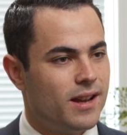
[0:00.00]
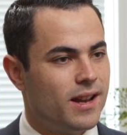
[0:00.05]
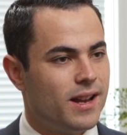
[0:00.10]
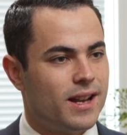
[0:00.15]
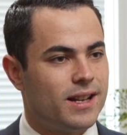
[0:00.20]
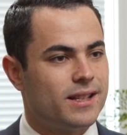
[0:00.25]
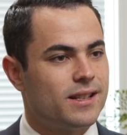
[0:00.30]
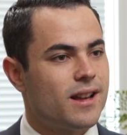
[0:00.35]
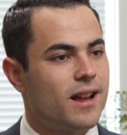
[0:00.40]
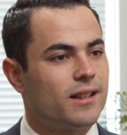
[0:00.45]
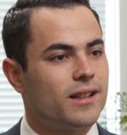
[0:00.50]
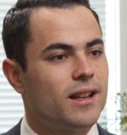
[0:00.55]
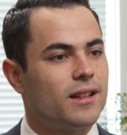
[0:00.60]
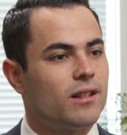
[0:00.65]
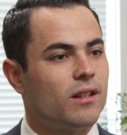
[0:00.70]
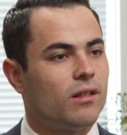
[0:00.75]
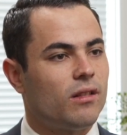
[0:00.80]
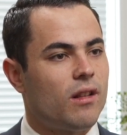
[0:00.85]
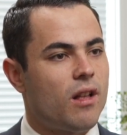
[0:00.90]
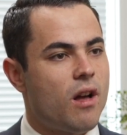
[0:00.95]
It's not that
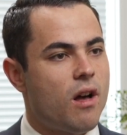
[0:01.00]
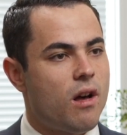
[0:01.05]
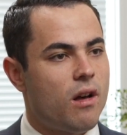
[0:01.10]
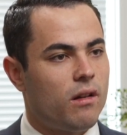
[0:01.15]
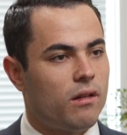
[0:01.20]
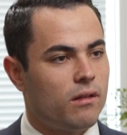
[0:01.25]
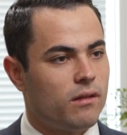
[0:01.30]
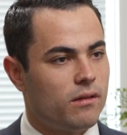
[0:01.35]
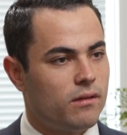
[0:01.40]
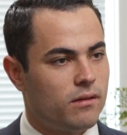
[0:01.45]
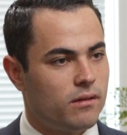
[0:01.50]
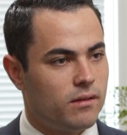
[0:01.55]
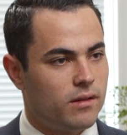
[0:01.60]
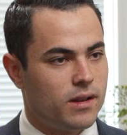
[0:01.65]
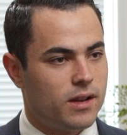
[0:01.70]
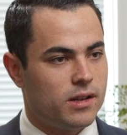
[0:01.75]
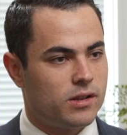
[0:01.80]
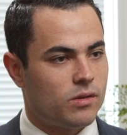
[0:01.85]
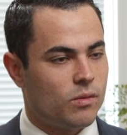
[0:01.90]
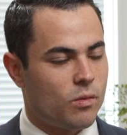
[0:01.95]
the law
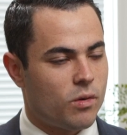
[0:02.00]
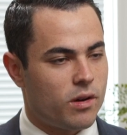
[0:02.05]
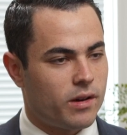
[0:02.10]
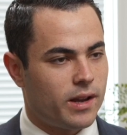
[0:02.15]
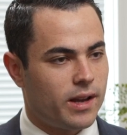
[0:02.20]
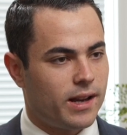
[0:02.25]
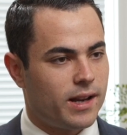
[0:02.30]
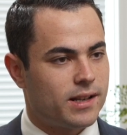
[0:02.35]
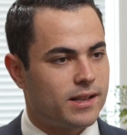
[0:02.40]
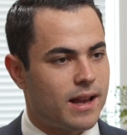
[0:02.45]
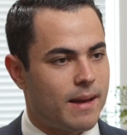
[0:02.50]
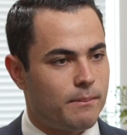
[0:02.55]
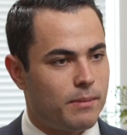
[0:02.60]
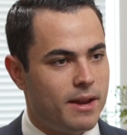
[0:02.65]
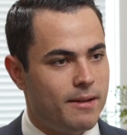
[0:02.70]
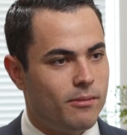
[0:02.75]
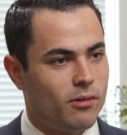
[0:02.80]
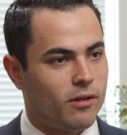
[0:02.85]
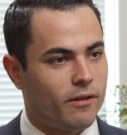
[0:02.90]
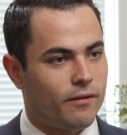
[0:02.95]
isn't working, it's that
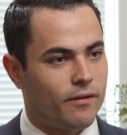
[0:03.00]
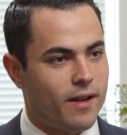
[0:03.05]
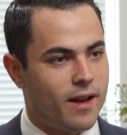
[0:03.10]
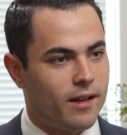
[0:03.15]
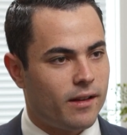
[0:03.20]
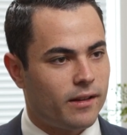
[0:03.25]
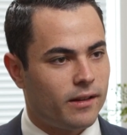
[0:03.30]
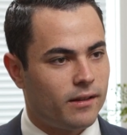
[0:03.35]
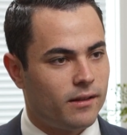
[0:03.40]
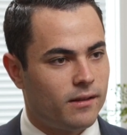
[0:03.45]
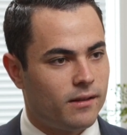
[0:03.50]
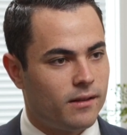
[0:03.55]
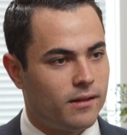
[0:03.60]
people are failing.